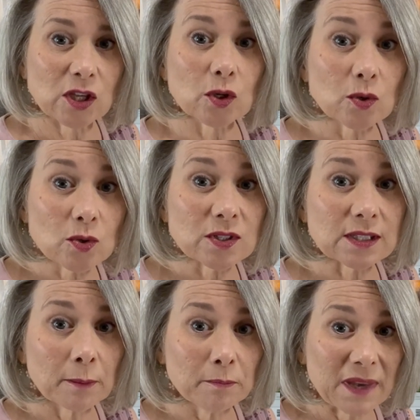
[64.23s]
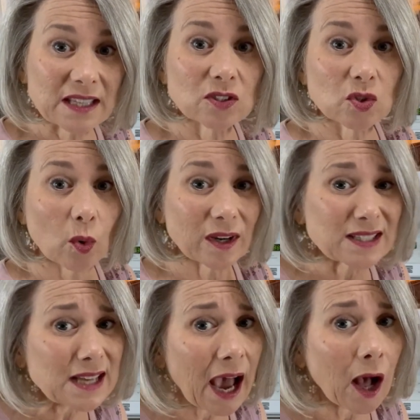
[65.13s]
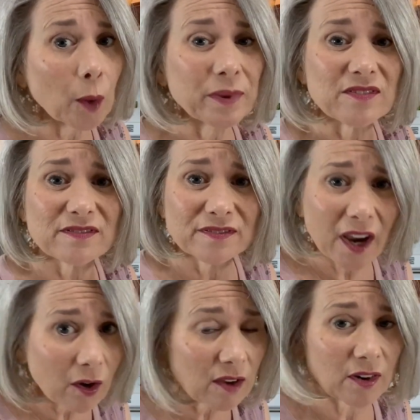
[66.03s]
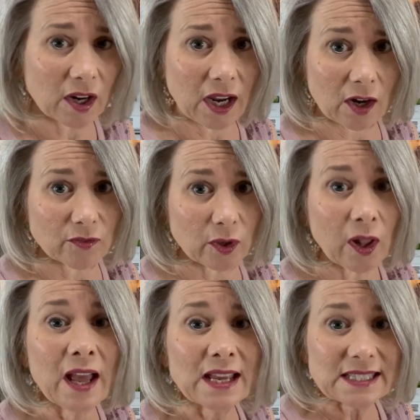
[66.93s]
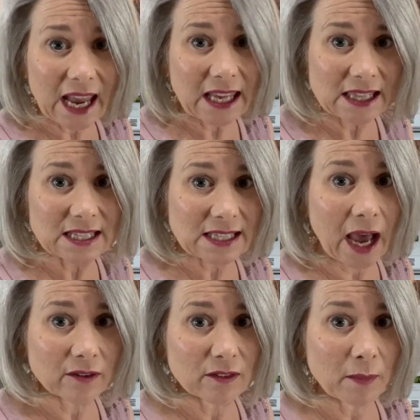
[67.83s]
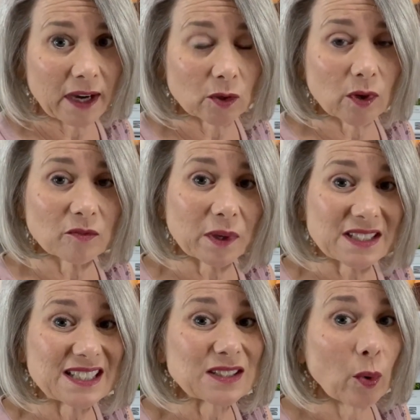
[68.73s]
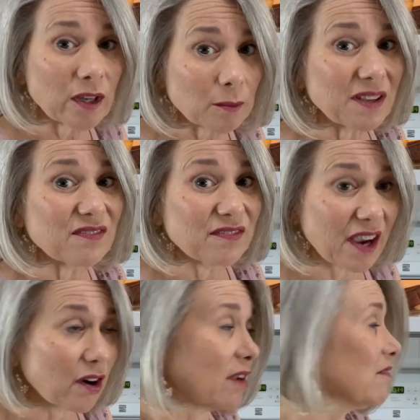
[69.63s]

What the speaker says: use some mitts or a towel. Be very, very careful taking this out of the microwave because it's going to be very,